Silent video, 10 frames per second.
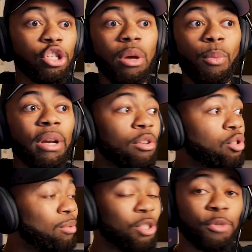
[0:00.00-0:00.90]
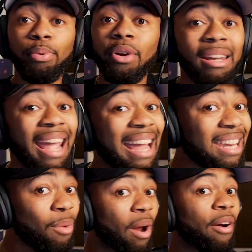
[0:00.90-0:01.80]
someone else or just put it
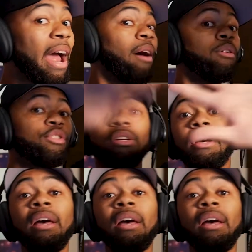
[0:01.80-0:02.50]
anywhere else,